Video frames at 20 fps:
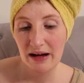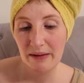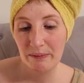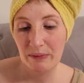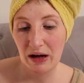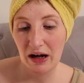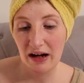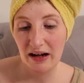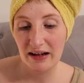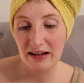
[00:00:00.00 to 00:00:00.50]

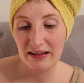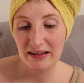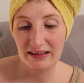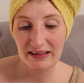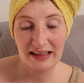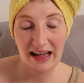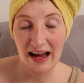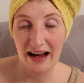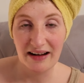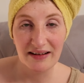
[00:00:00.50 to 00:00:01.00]
but
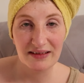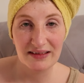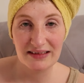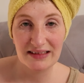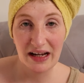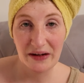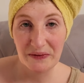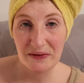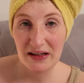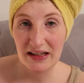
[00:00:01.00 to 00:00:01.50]
yeah,
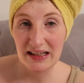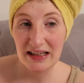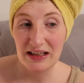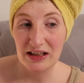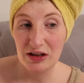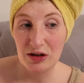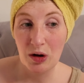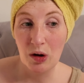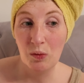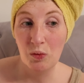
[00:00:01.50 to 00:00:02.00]
definitely
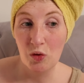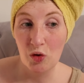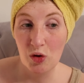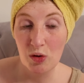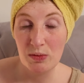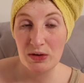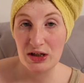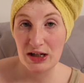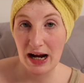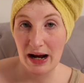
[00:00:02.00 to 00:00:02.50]
needed a
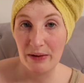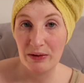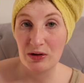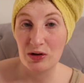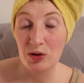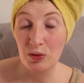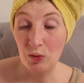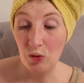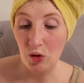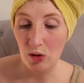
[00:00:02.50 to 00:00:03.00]
warm shower
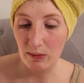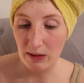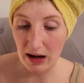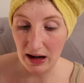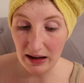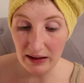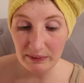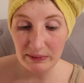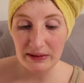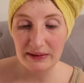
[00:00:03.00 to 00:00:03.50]
to warm
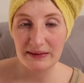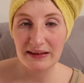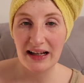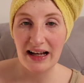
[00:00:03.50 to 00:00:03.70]
up.